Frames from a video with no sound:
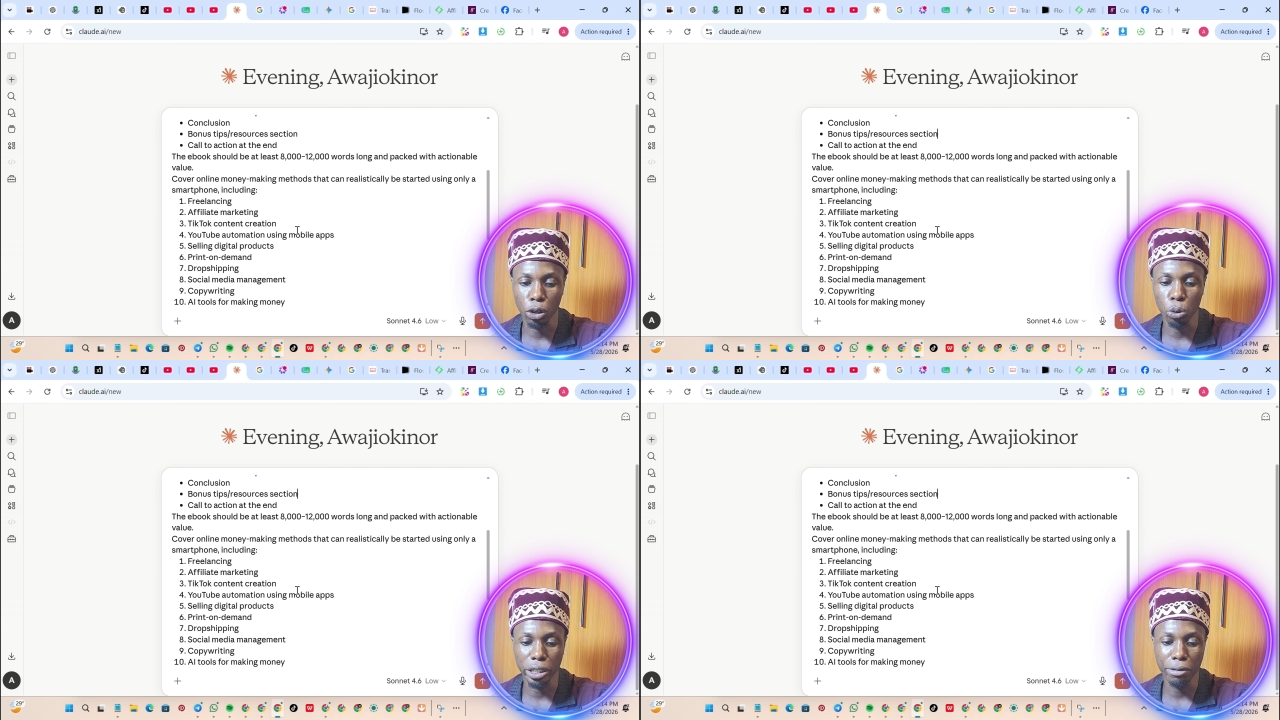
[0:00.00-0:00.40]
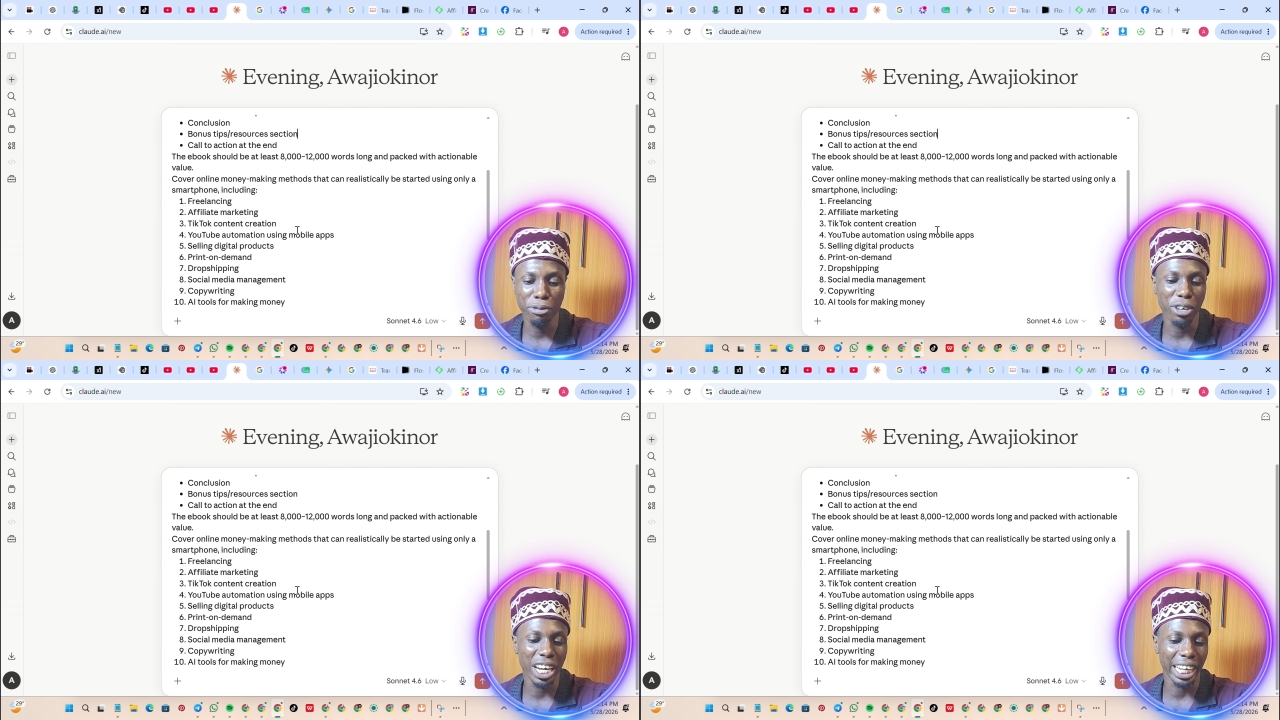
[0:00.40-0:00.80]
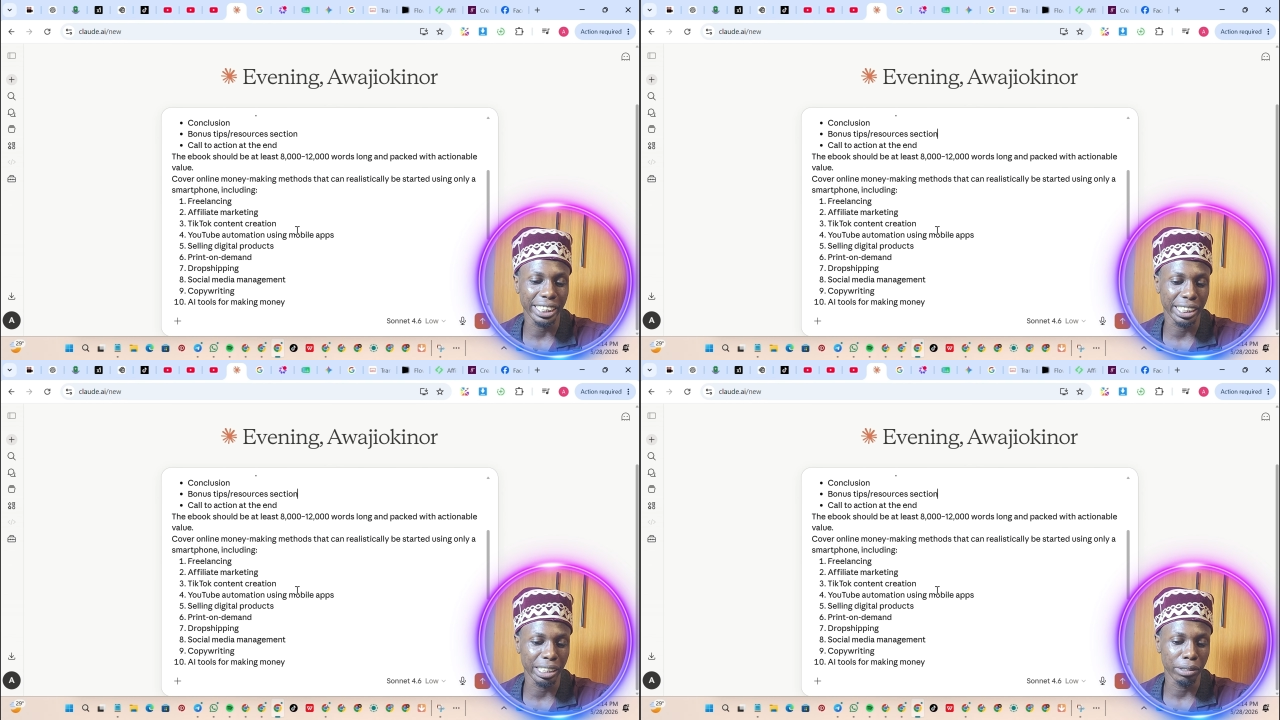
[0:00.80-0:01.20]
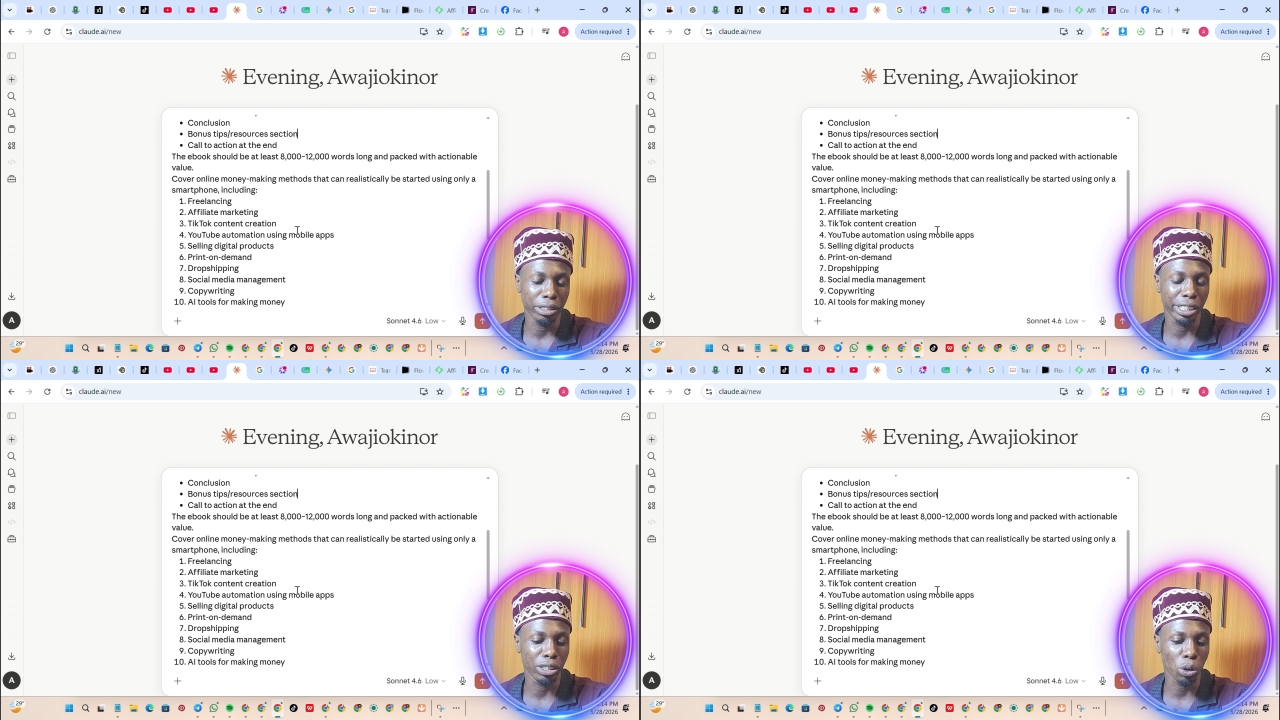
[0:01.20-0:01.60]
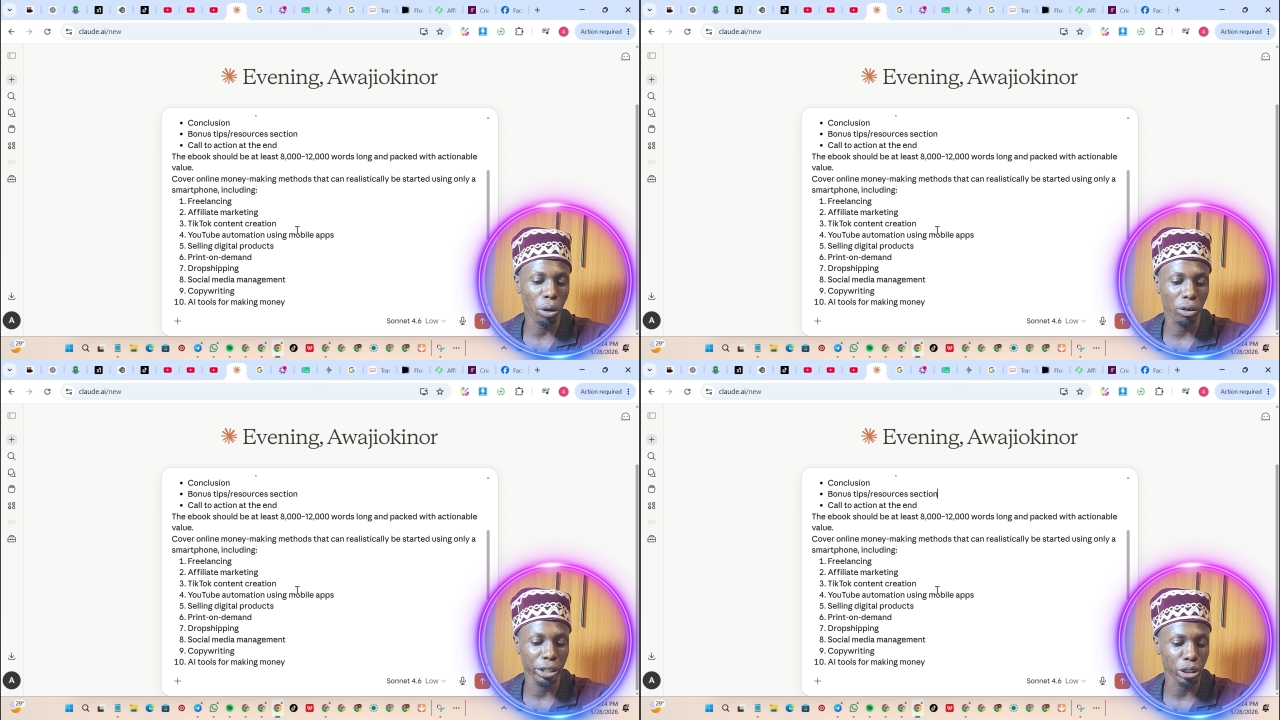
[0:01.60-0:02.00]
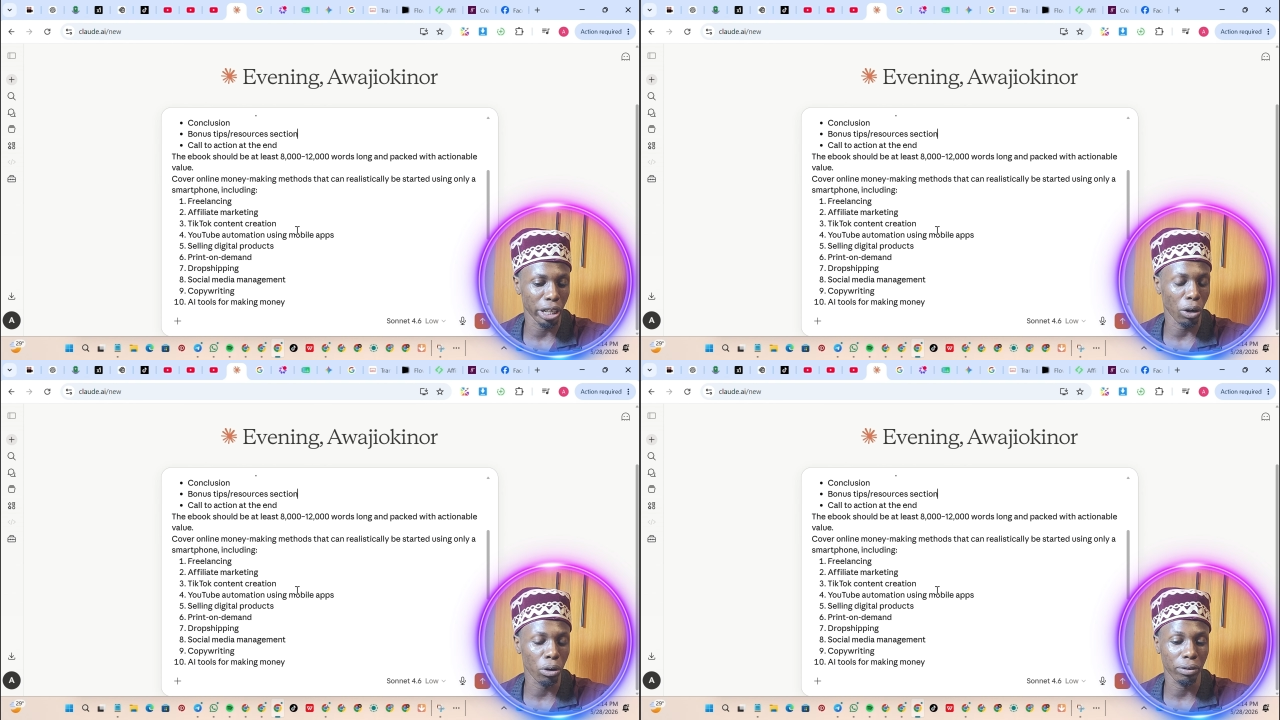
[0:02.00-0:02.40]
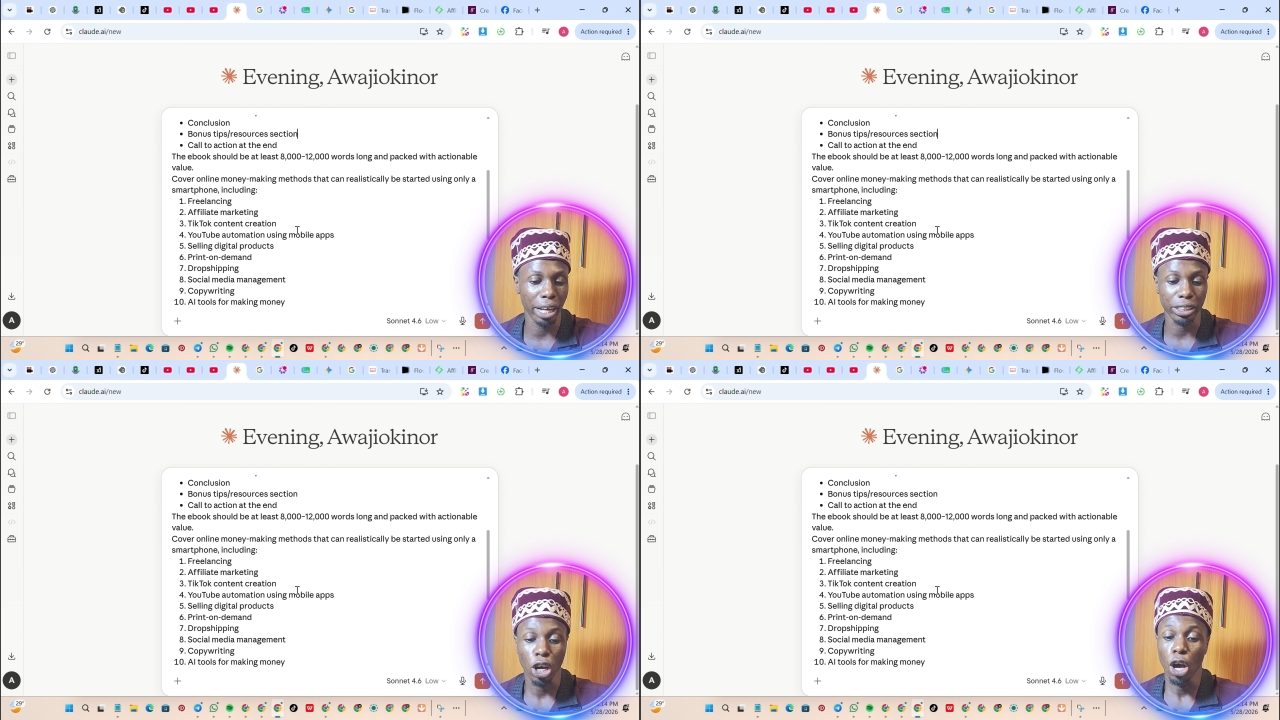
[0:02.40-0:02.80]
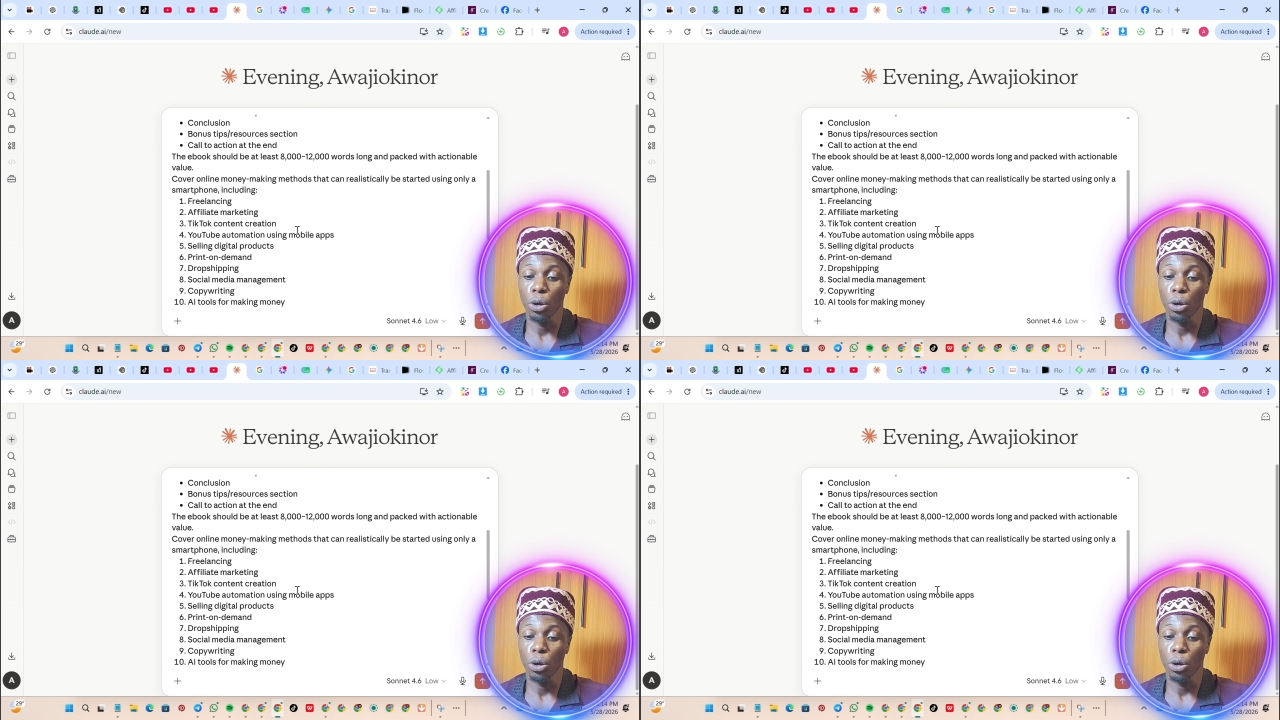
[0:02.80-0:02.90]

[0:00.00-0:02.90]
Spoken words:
including freelancing, TikTok creation, and all of that.